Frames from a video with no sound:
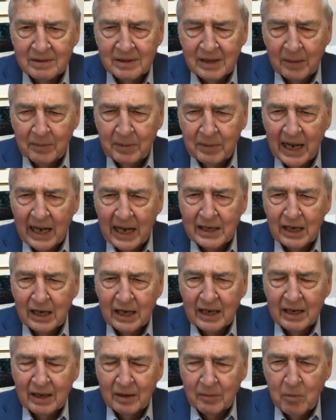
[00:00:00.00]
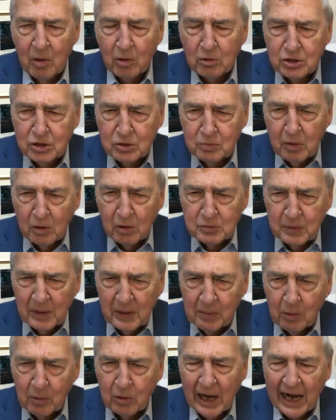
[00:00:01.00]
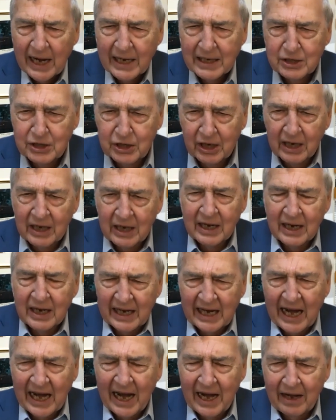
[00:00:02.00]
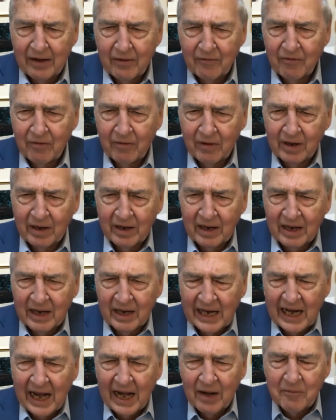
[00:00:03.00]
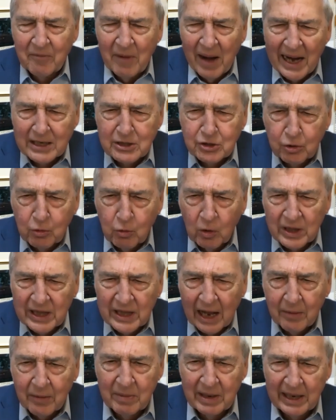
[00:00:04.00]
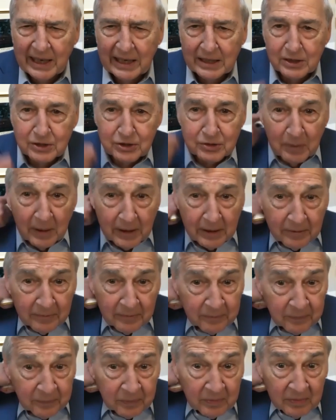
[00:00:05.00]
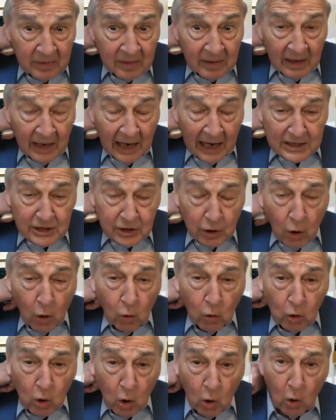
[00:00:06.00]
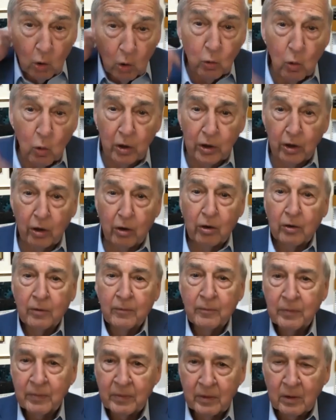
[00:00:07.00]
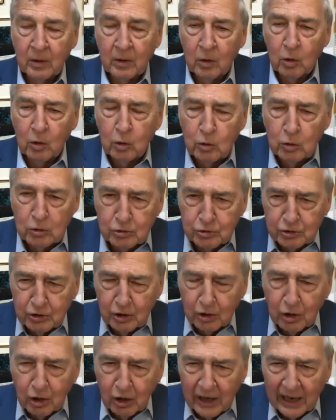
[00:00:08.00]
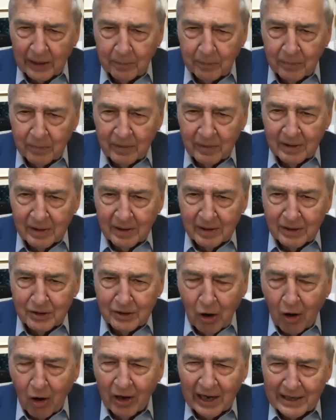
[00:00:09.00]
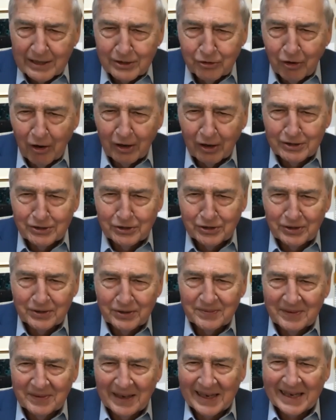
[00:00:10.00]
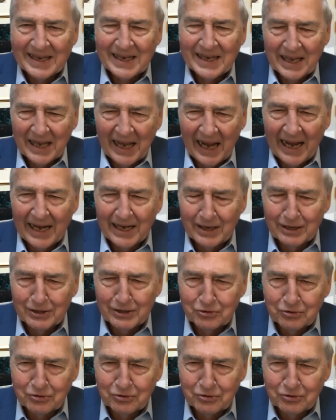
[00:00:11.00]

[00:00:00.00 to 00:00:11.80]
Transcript: I mean, that most people can't imagine what that means. But as an old Cold Warrior who used to look at target charts and